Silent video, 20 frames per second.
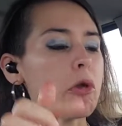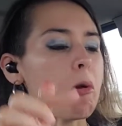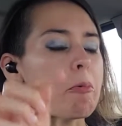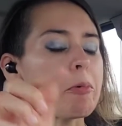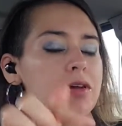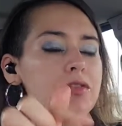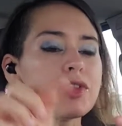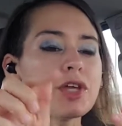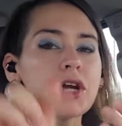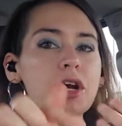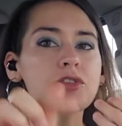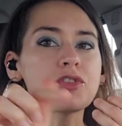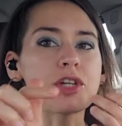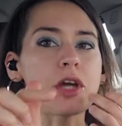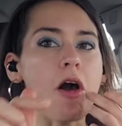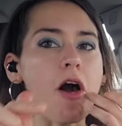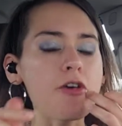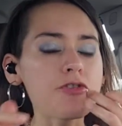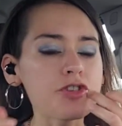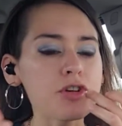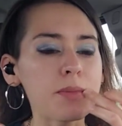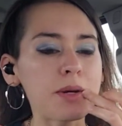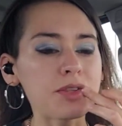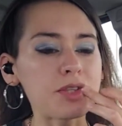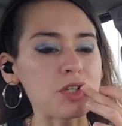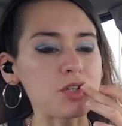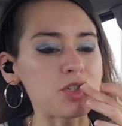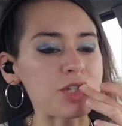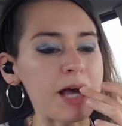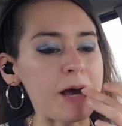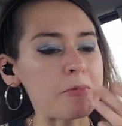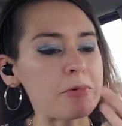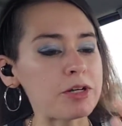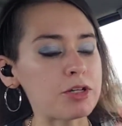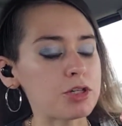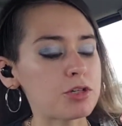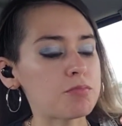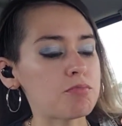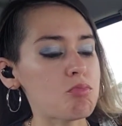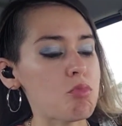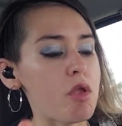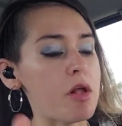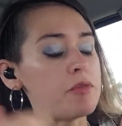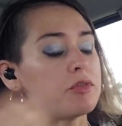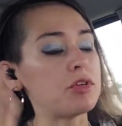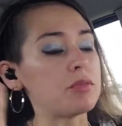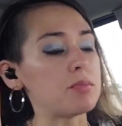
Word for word: One thing I'll say also about this sandwich in